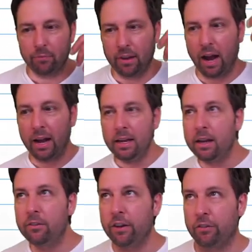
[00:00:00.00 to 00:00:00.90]
I
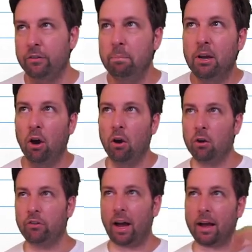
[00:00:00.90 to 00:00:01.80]
exist because
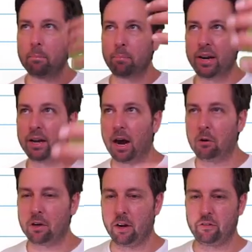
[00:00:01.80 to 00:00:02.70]
I bring our
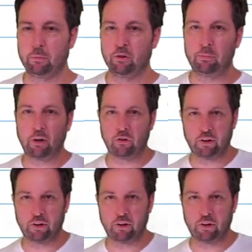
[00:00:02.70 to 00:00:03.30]
customers, because I